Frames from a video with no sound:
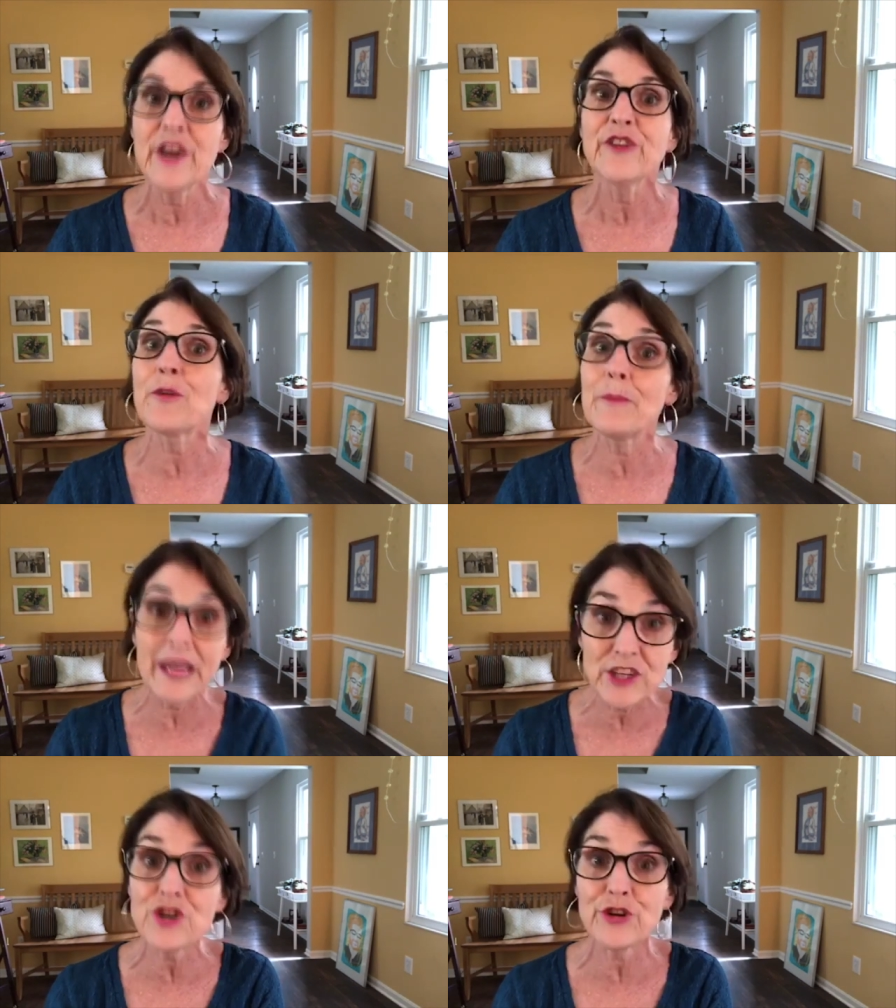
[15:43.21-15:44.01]
So
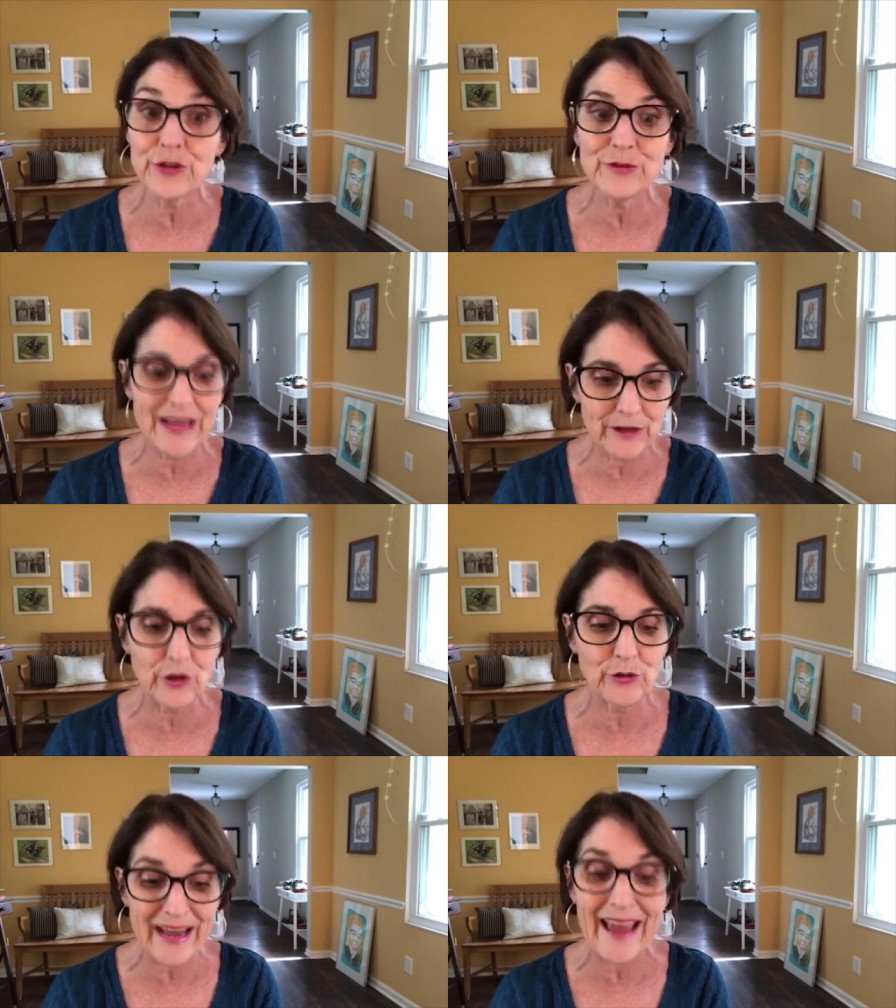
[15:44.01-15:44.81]
make sure you
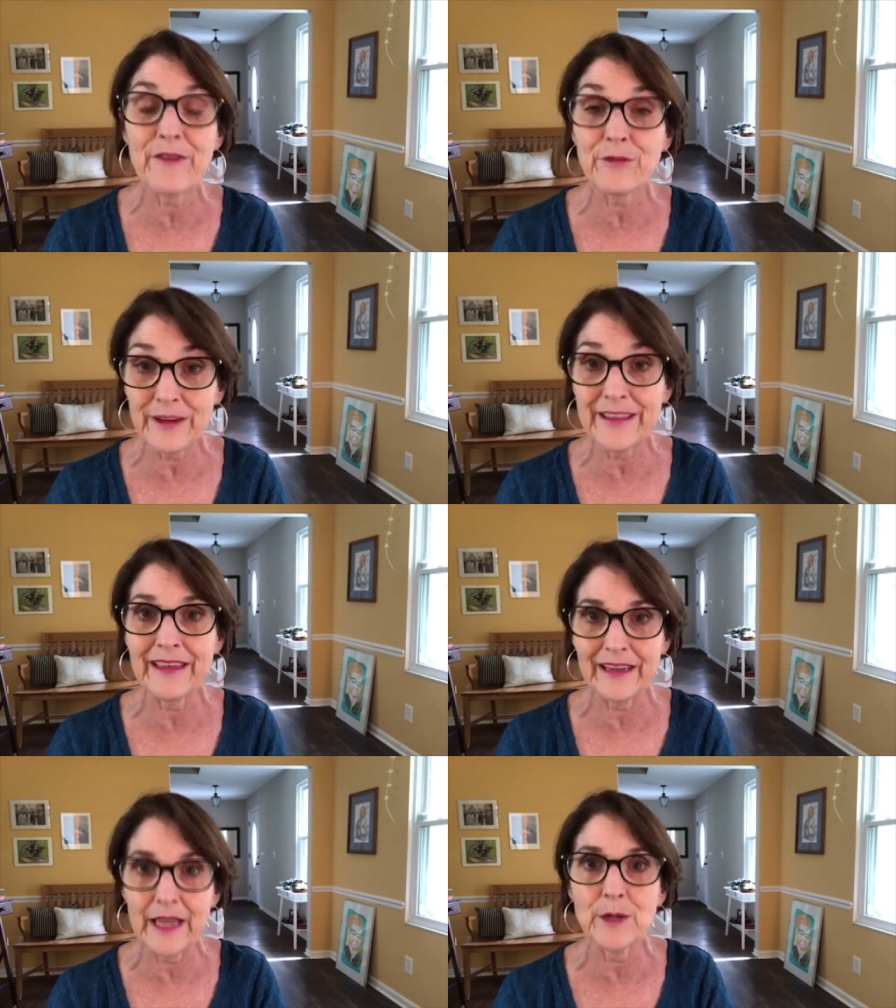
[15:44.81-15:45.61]
download
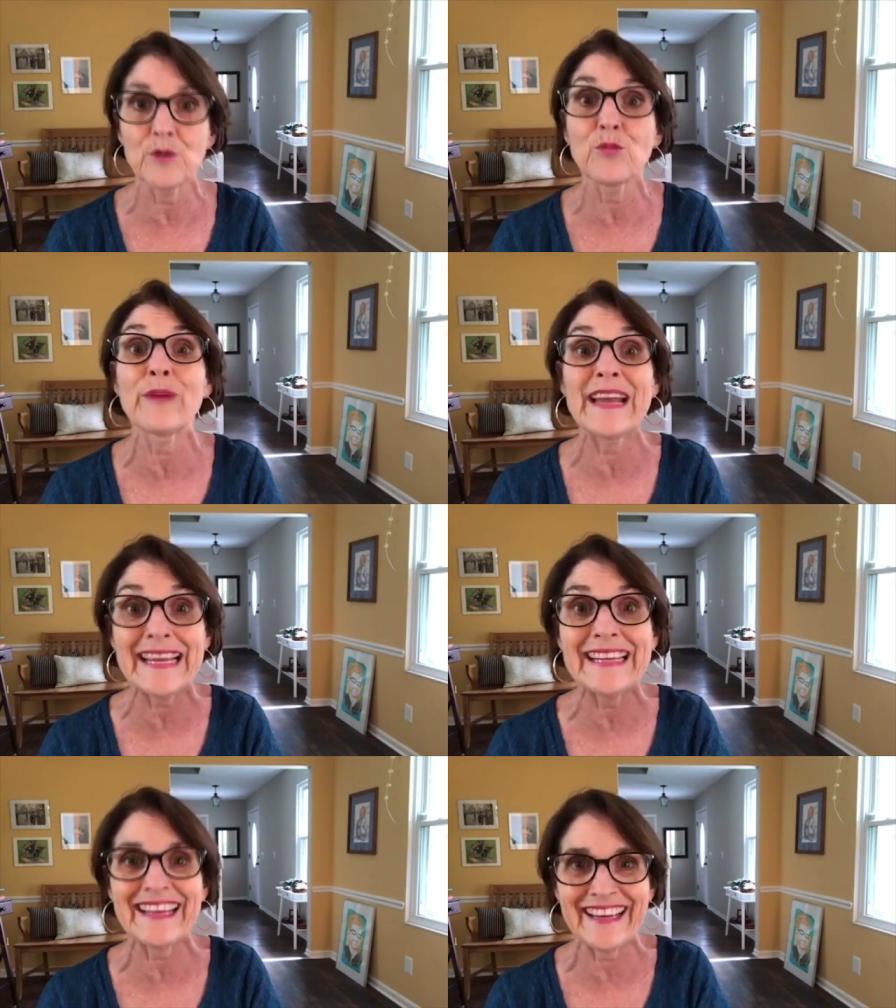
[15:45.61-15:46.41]
everything and
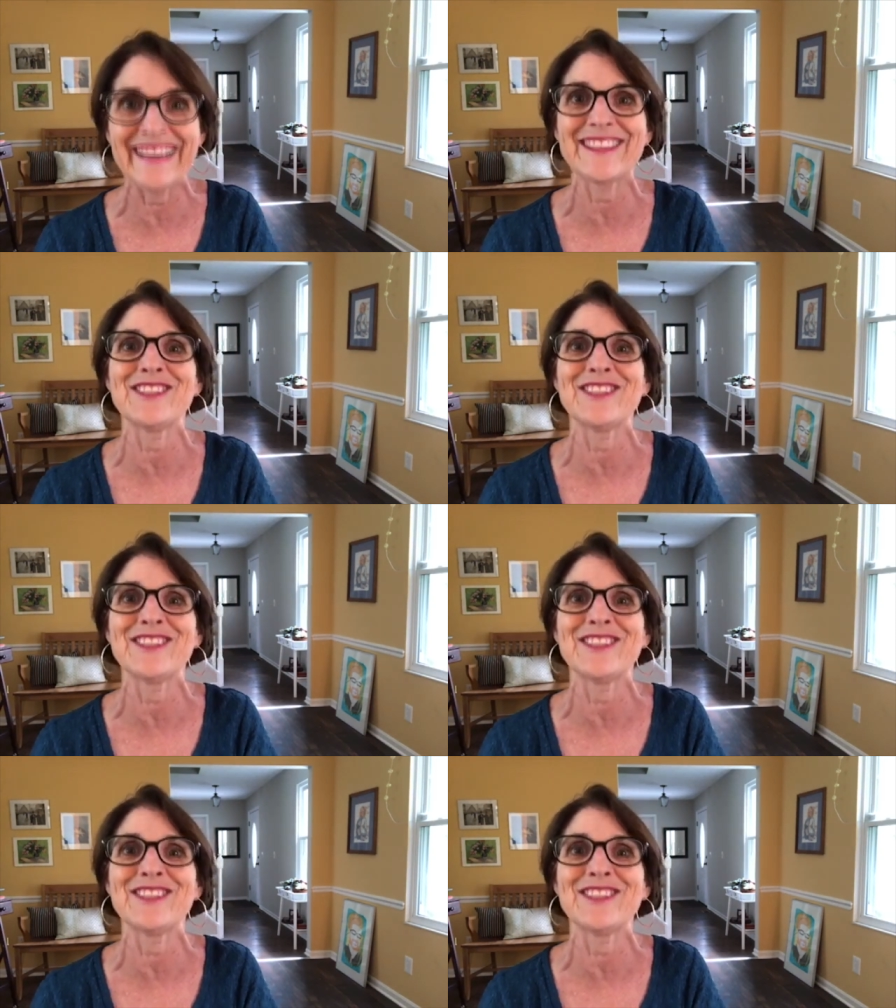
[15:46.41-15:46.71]
read it.